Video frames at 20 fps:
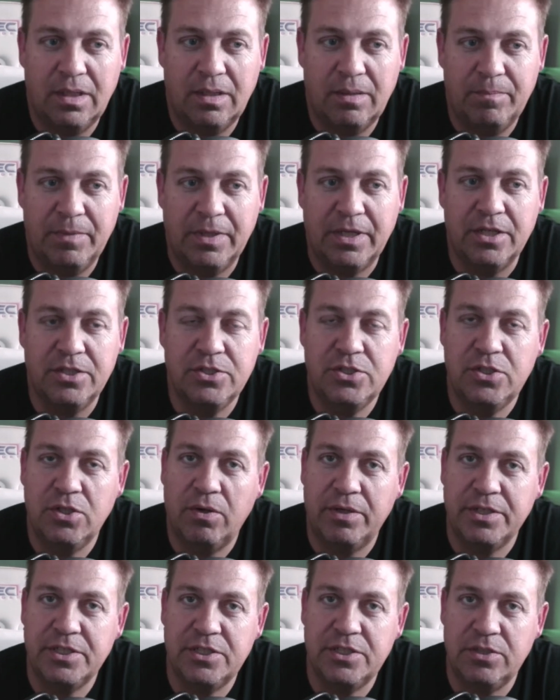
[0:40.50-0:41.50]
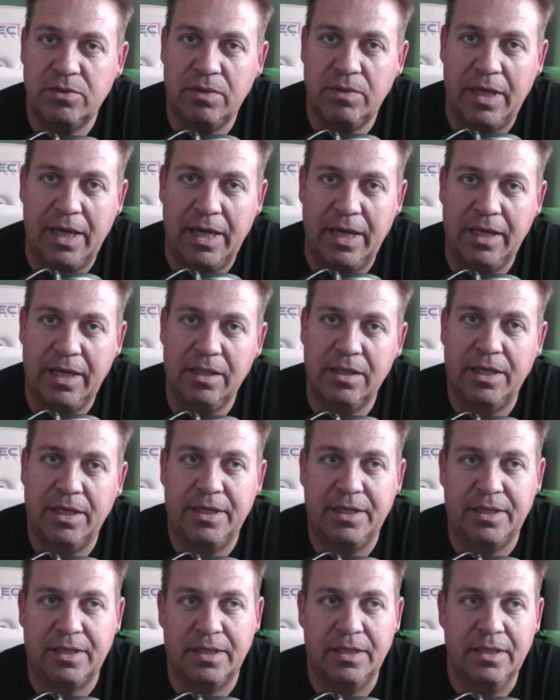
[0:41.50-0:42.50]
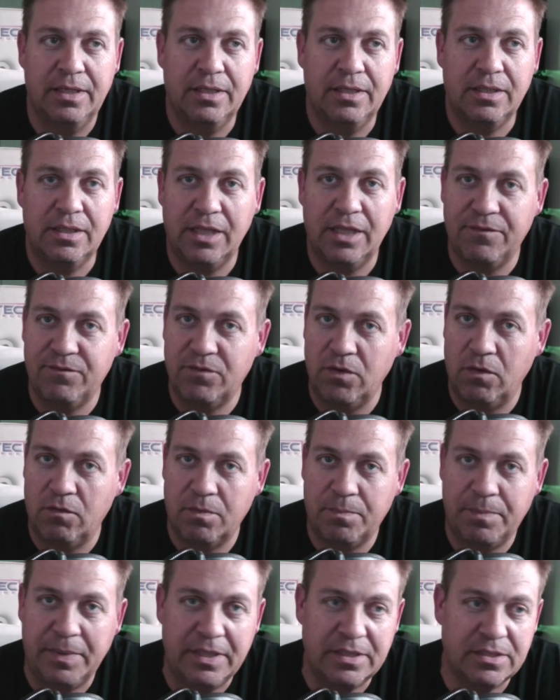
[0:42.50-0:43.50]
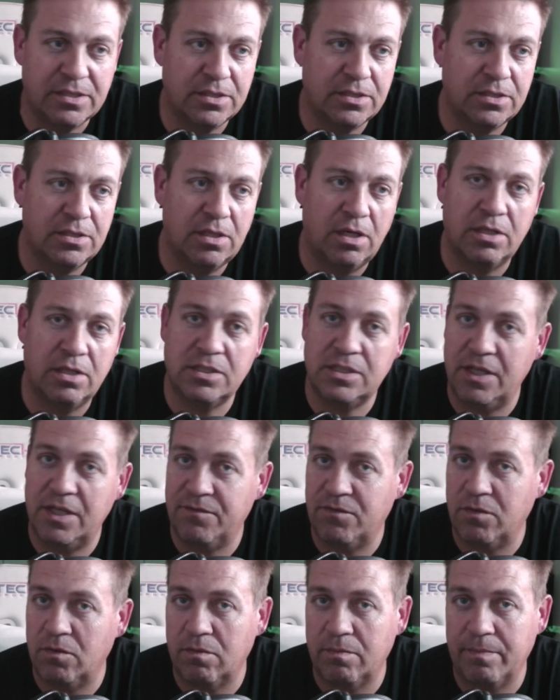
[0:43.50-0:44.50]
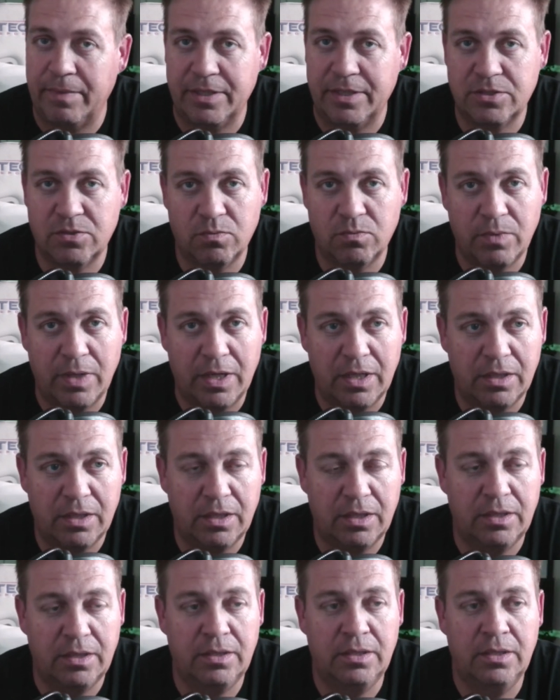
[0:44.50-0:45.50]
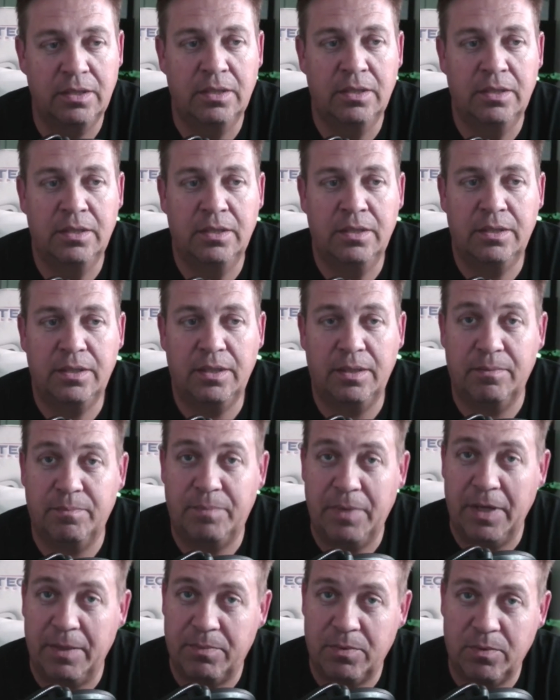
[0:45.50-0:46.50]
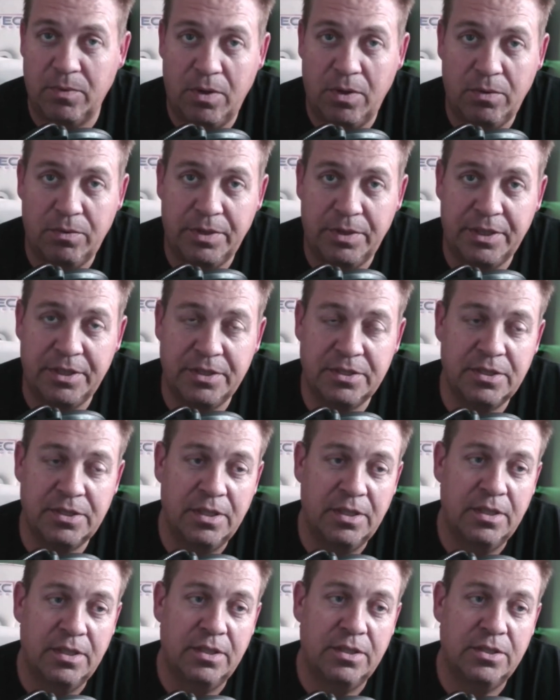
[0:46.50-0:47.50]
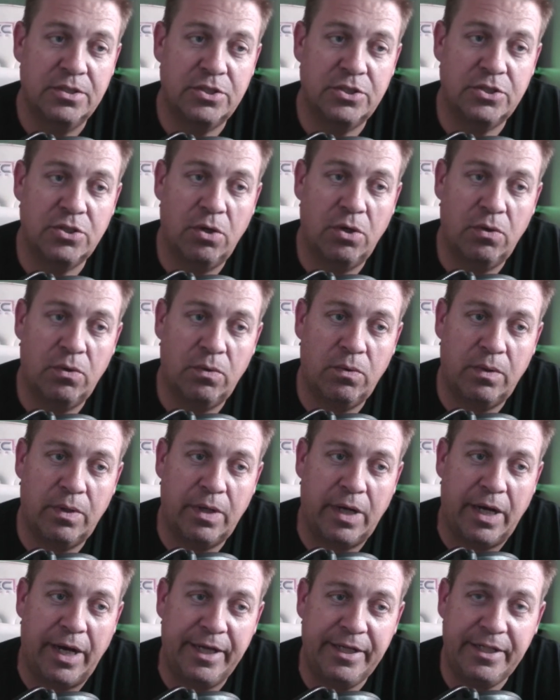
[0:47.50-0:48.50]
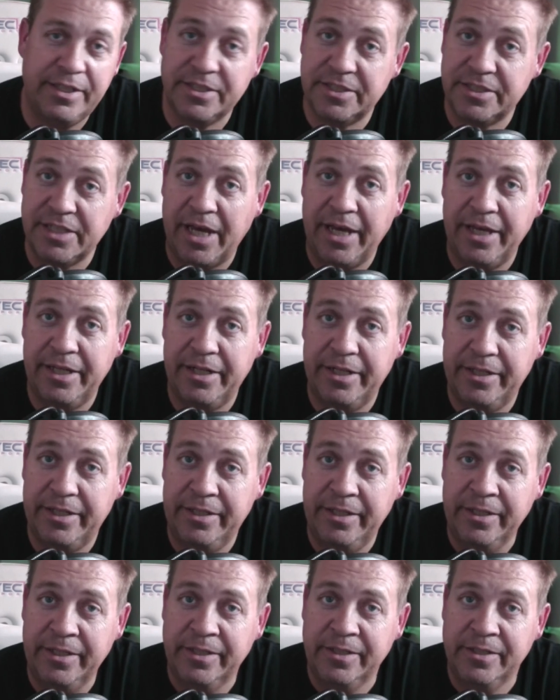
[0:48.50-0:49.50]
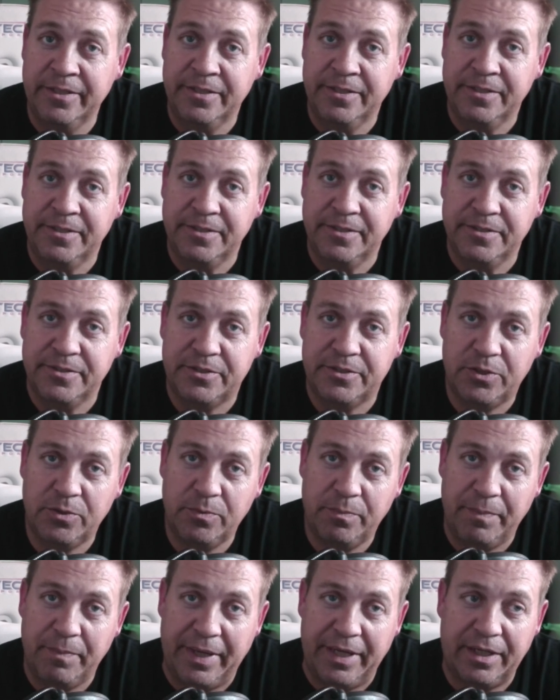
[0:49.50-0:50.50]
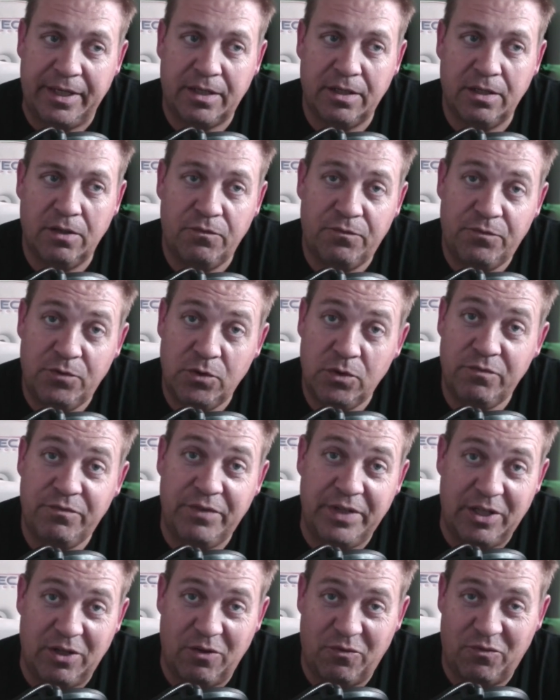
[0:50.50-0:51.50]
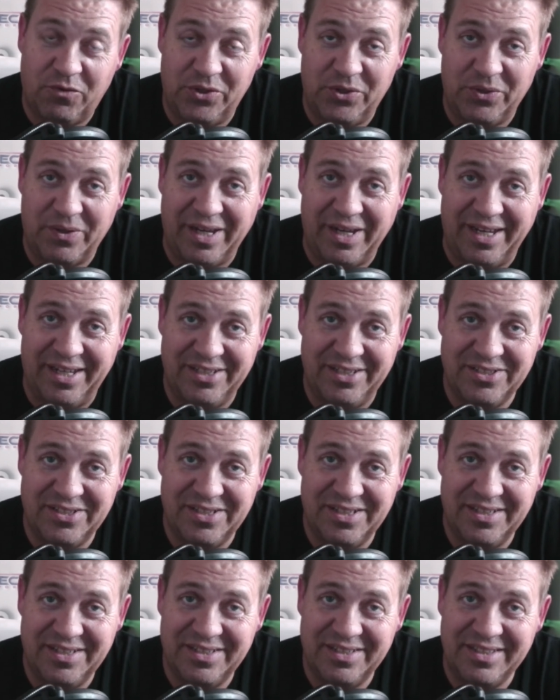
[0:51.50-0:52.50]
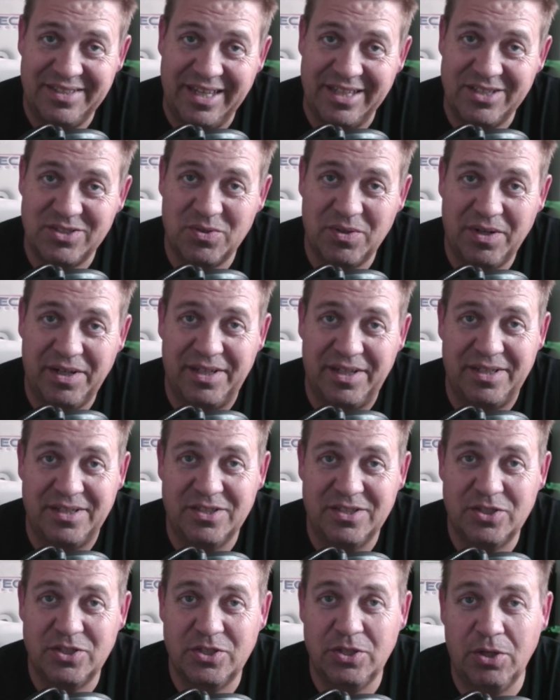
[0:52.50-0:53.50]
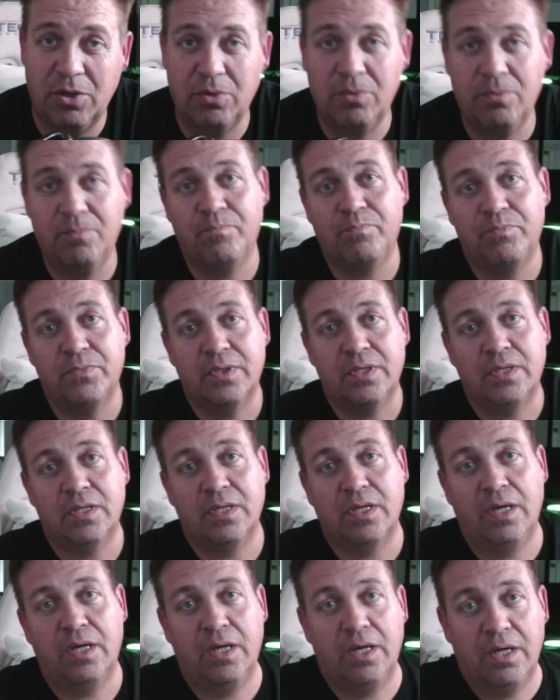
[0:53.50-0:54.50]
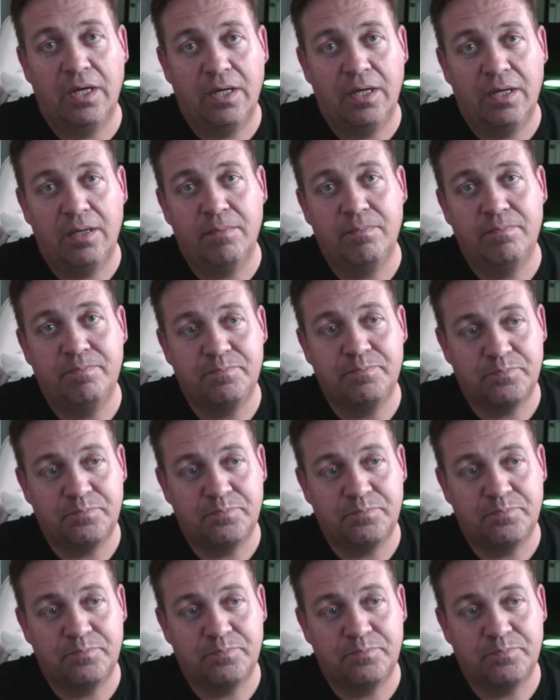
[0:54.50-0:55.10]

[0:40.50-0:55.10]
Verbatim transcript: because, you know, I still had like leftover pizza sauce, leftover mozzarella and pepperonis. So I decided to make a food video for you guys. That's right. So, so